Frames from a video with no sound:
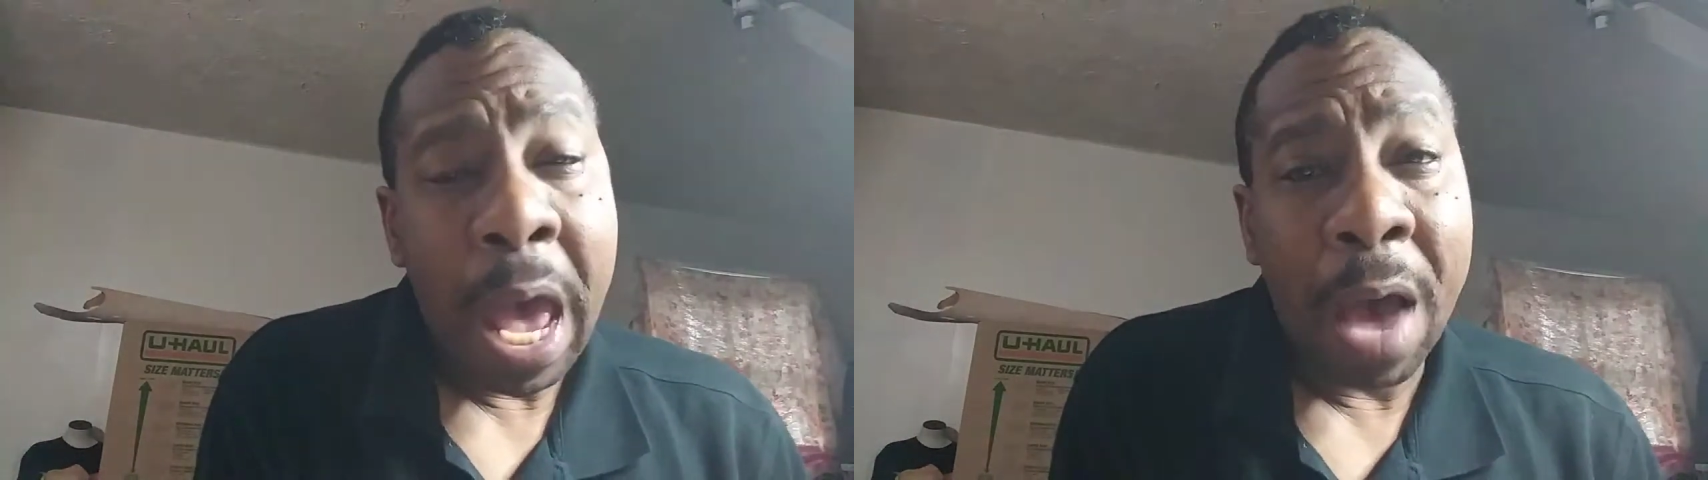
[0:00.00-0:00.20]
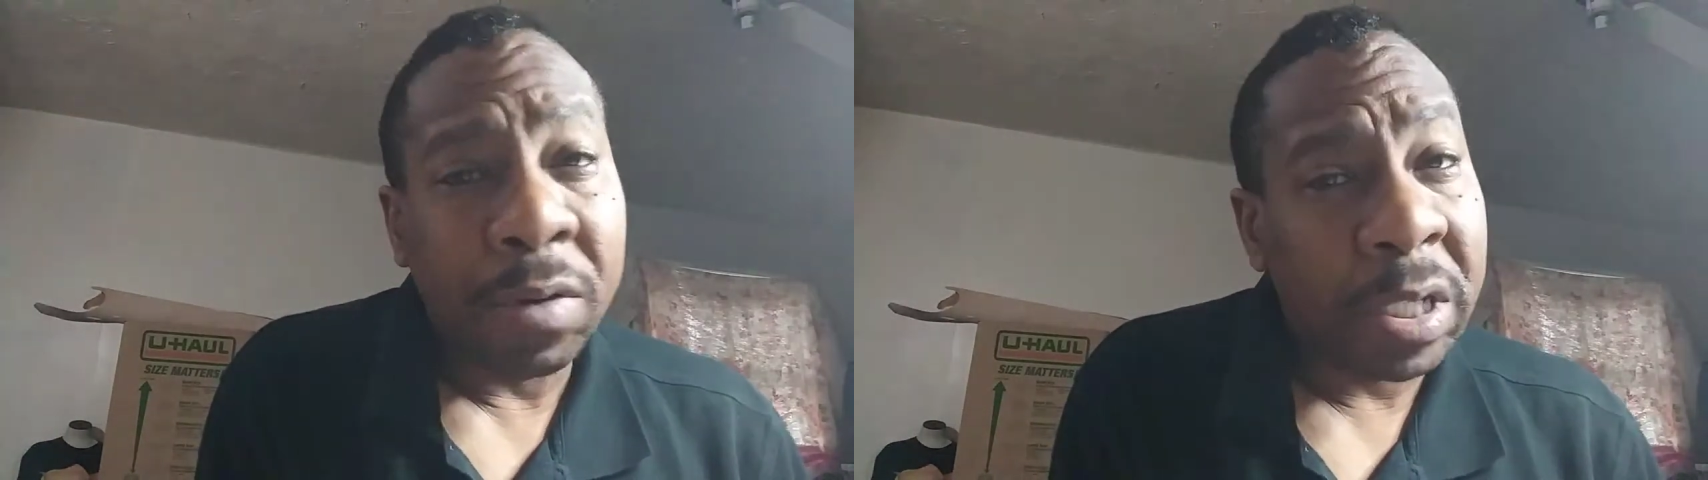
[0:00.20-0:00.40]

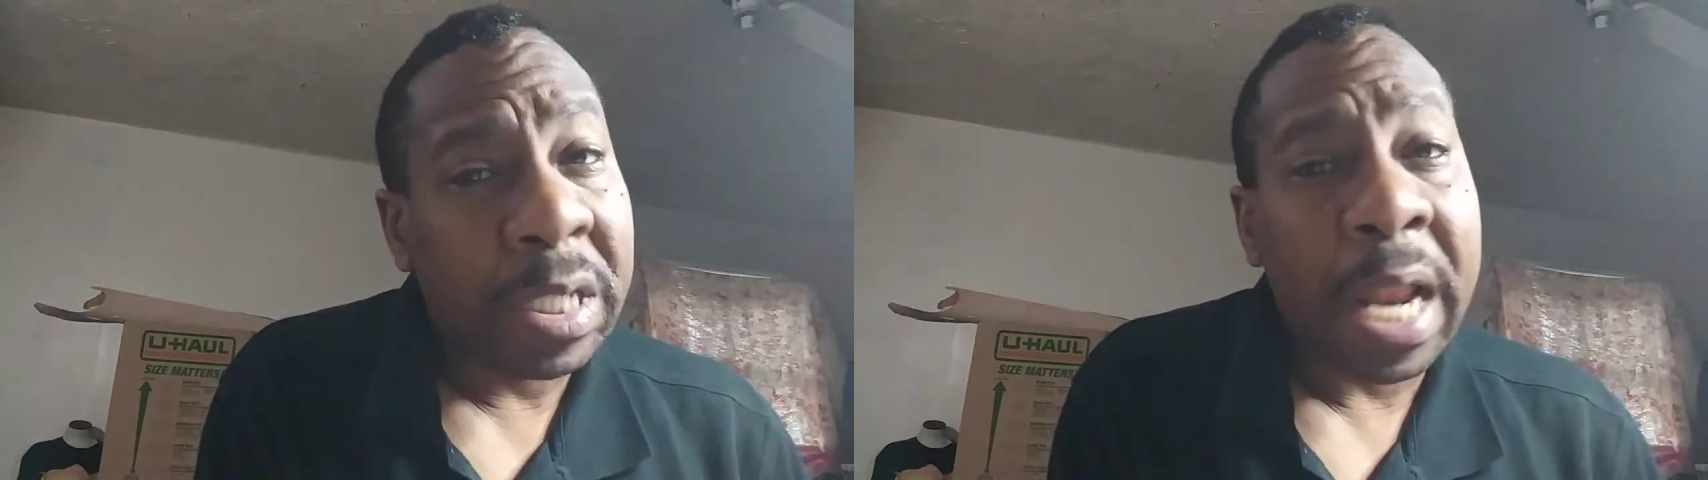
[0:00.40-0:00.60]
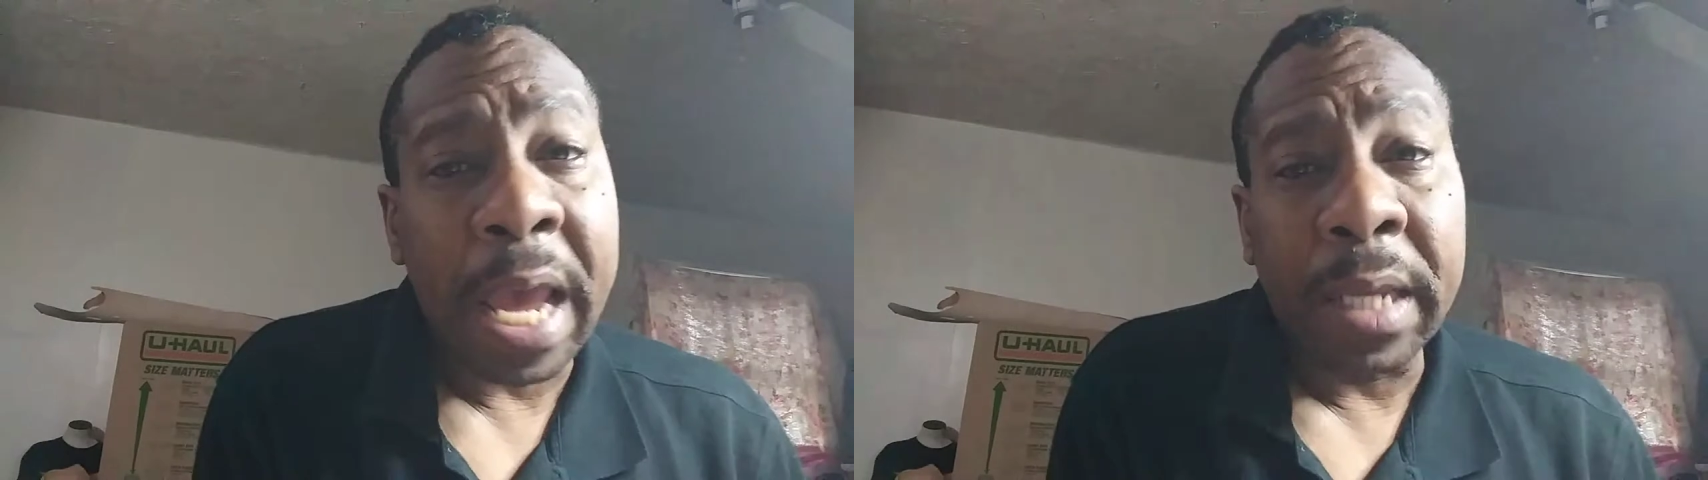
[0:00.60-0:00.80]
I was
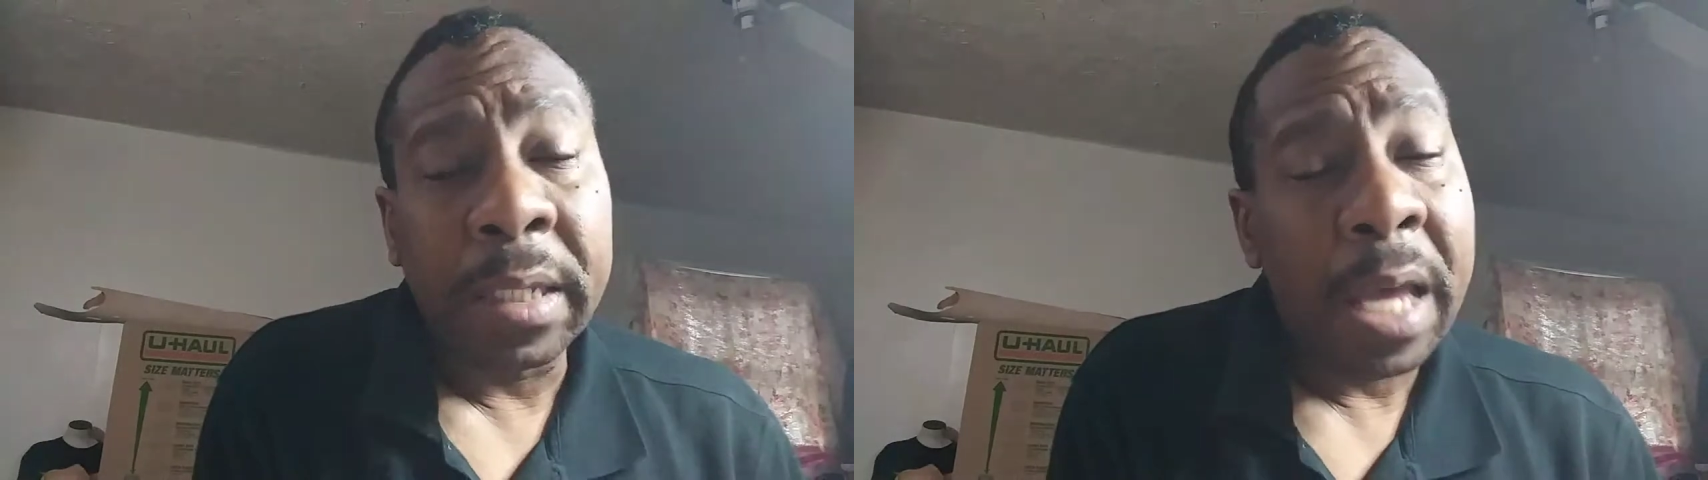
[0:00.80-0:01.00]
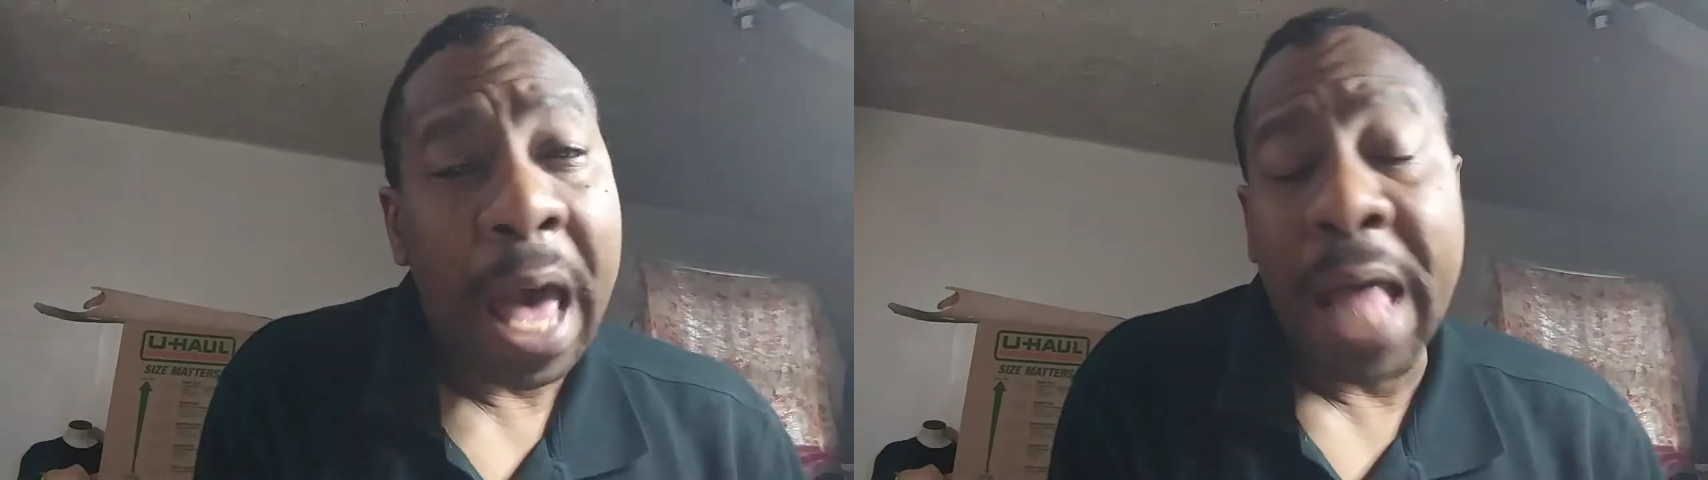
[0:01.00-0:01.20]
just like,
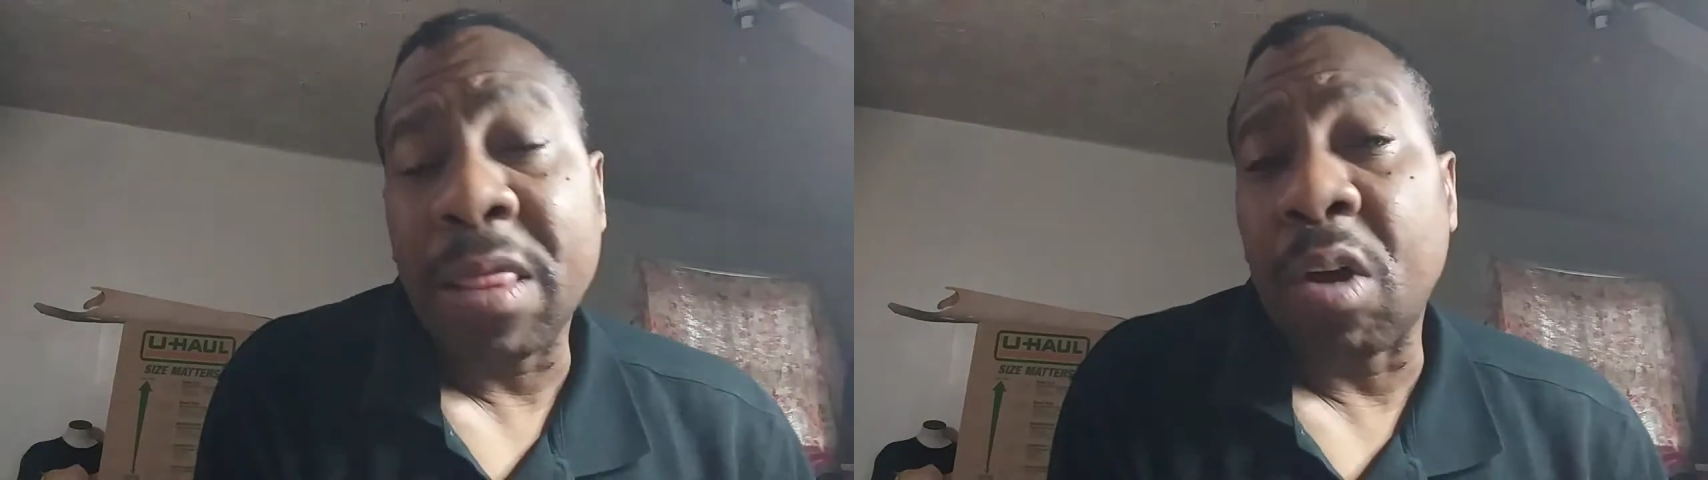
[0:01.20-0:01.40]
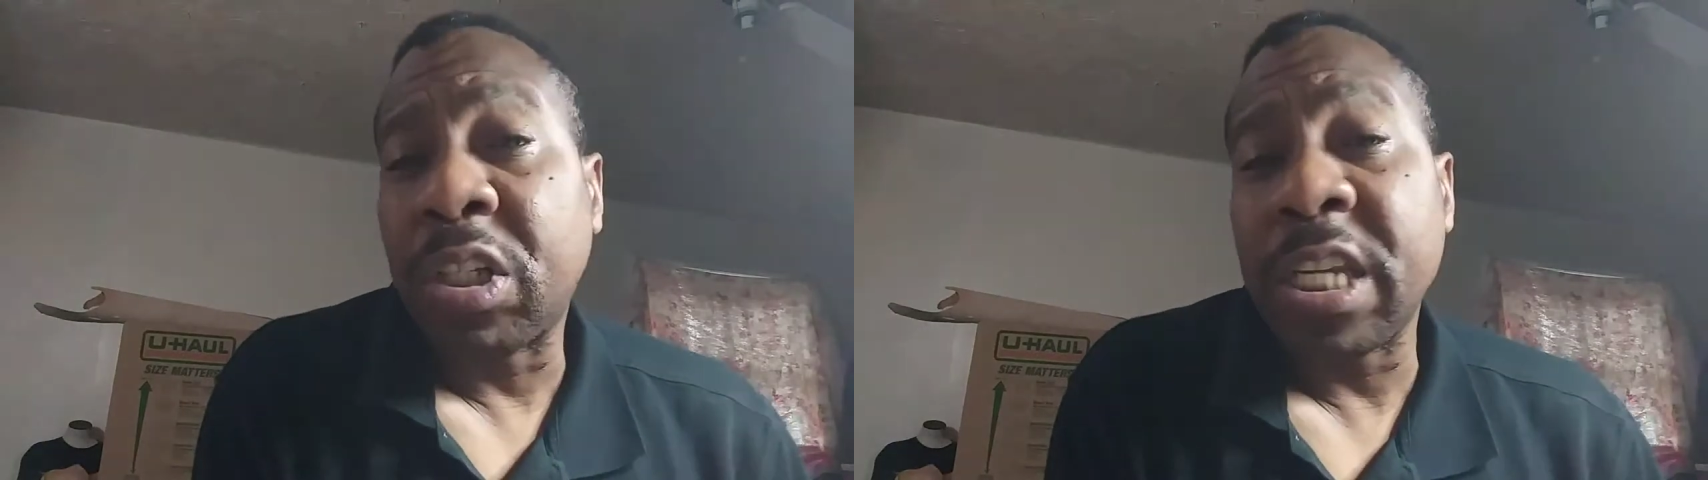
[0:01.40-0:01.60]
I
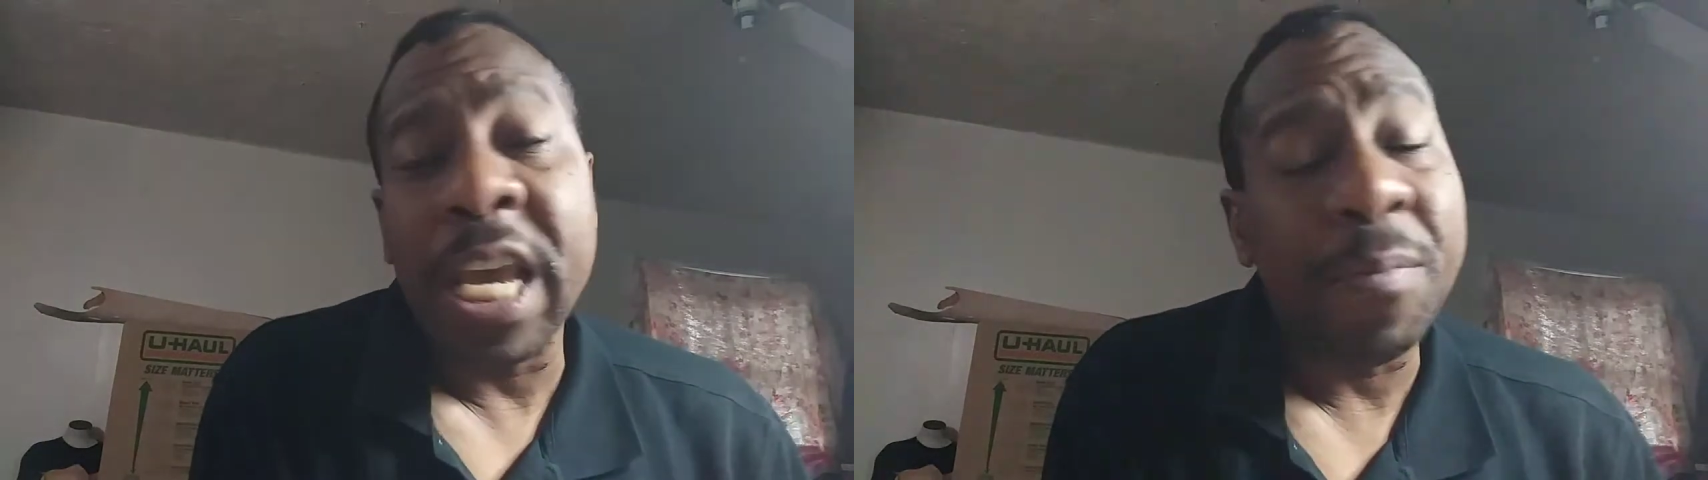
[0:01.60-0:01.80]
thought she